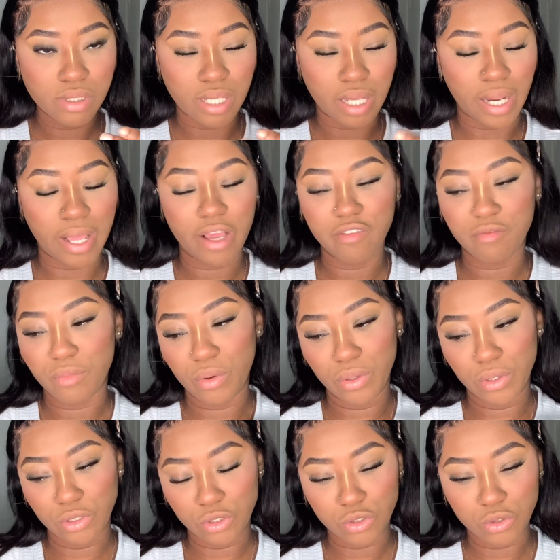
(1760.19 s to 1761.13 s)
and I have more
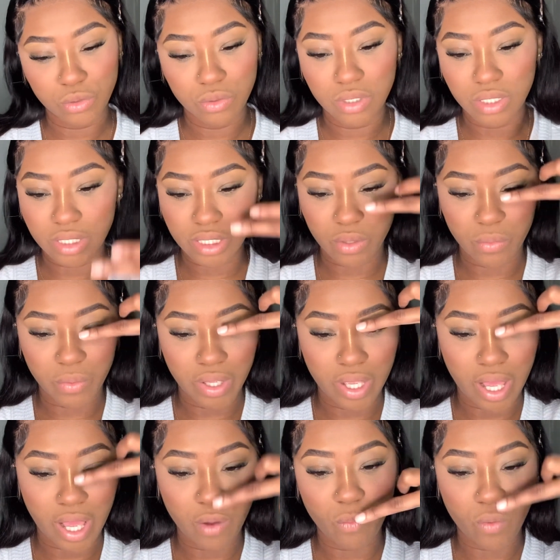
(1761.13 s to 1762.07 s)
control to say, okay,
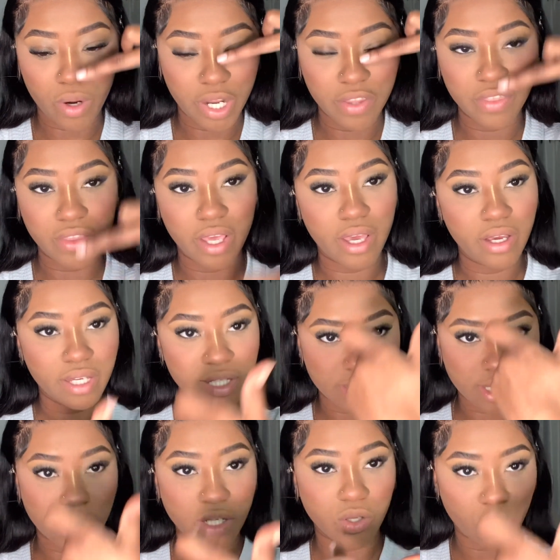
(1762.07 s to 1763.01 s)
I want it there, it's
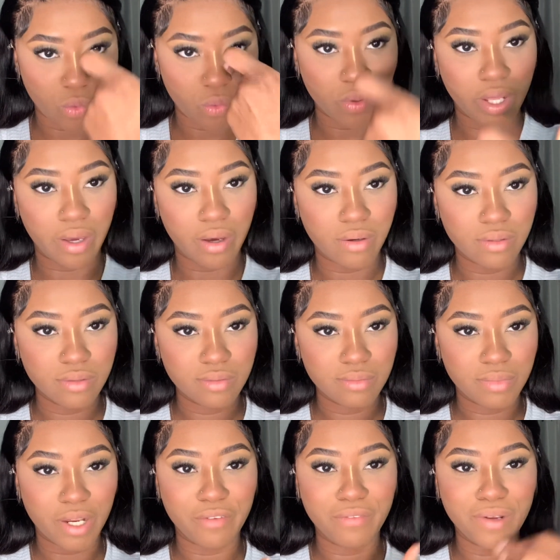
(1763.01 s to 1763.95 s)
gonna go there.
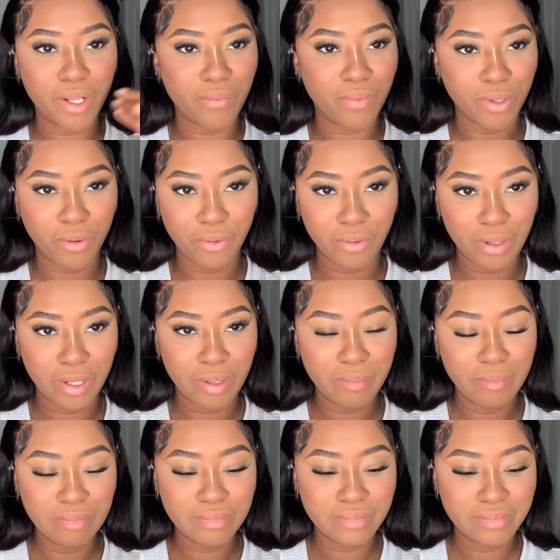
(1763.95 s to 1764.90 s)
But I feel like with a cream,